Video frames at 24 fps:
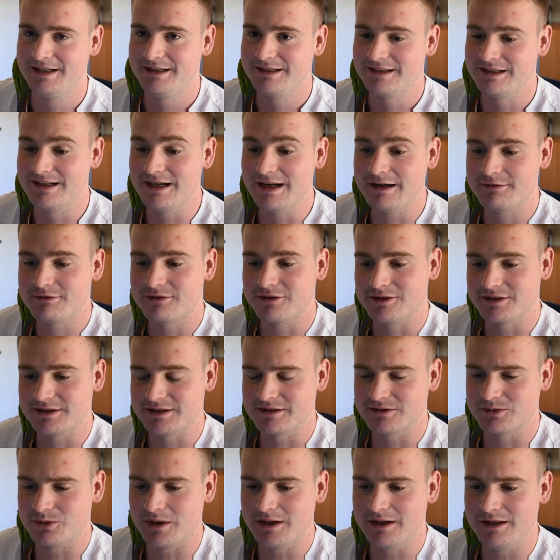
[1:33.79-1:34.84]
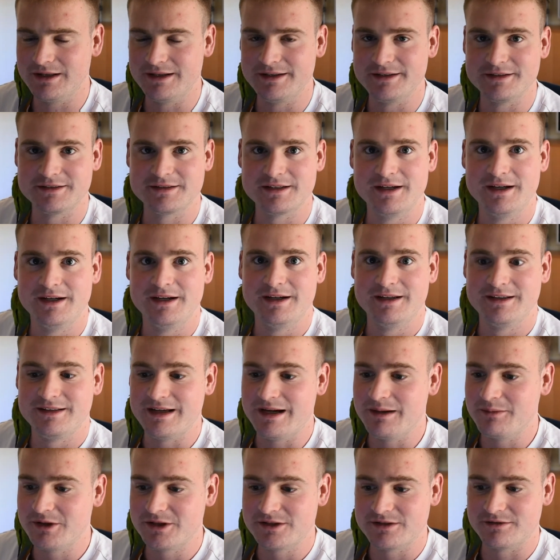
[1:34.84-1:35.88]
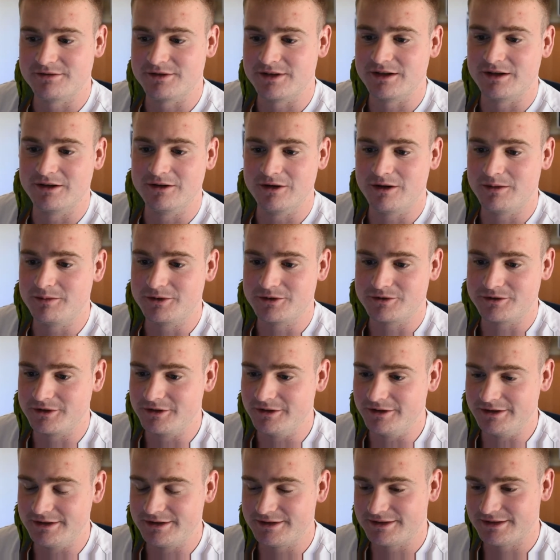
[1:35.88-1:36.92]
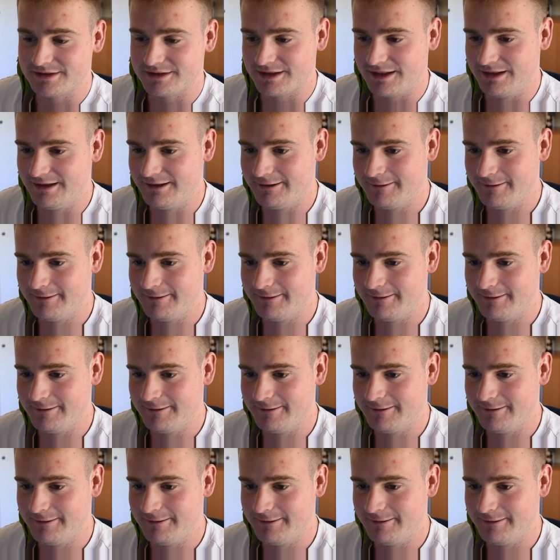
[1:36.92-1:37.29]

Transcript: nephrons, as well as damage of the glomerulus.